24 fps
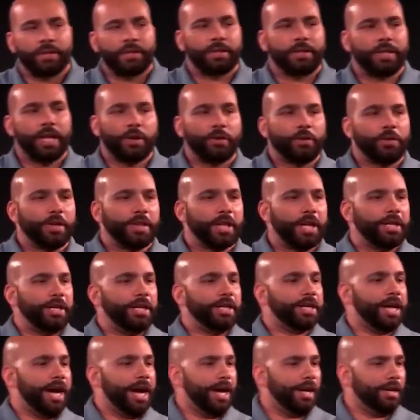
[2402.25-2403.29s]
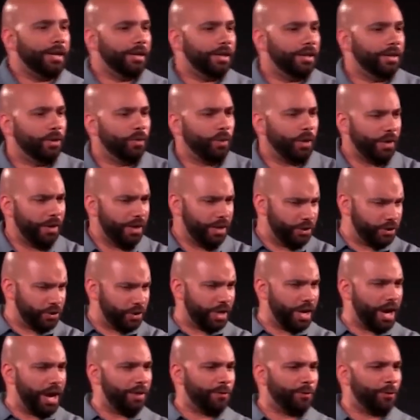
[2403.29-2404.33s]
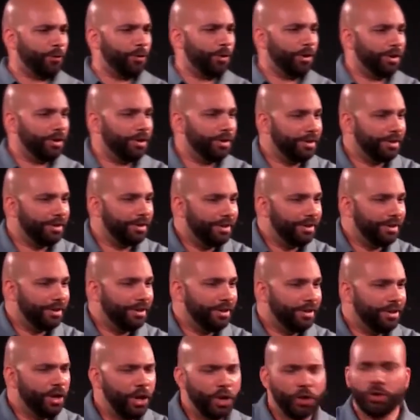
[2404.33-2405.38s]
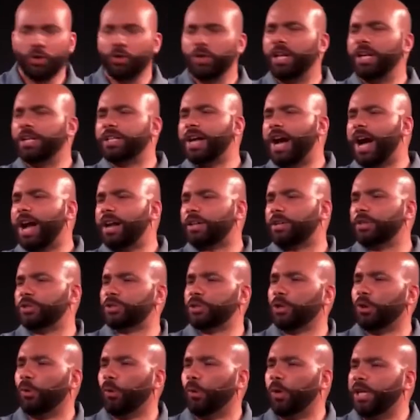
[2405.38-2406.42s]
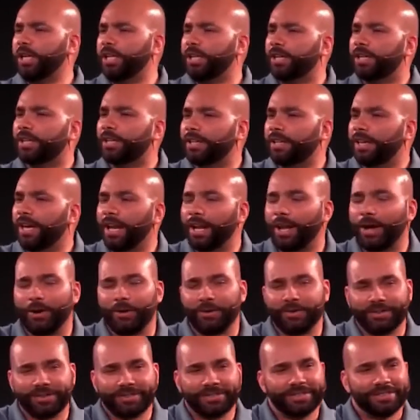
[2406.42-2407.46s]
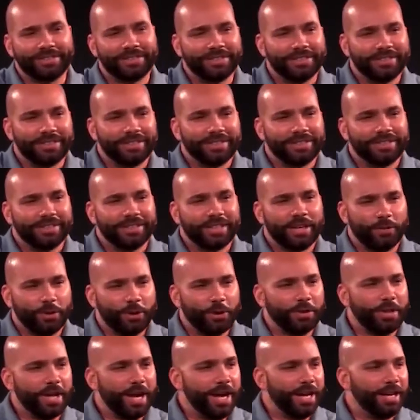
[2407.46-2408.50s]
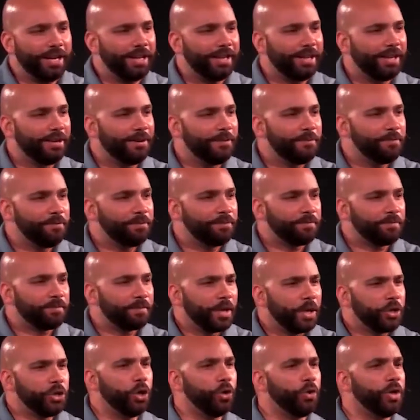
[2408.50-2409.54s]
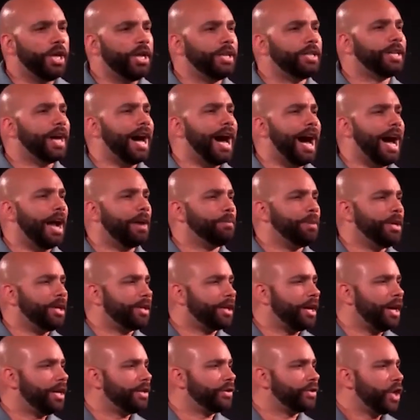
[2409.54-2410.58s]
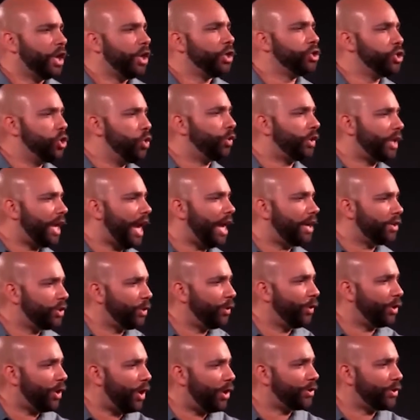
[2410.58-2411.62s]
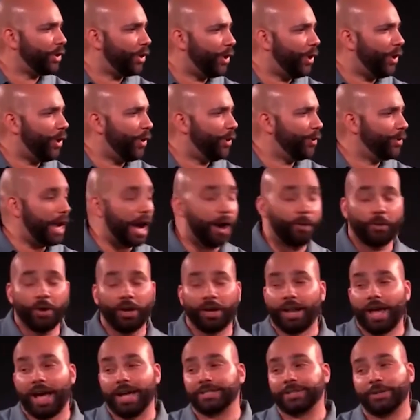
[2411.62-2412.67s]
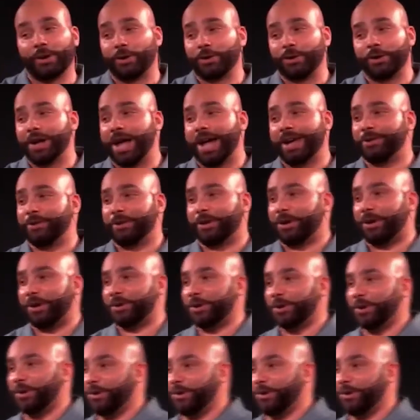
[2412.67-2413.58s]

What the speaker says: they don't think they need God. What do I need your God for? You need God because you're weak. Hello. Ever heard that? You need God because you can't do it on your own, not realizing, oh, you're not doing it on your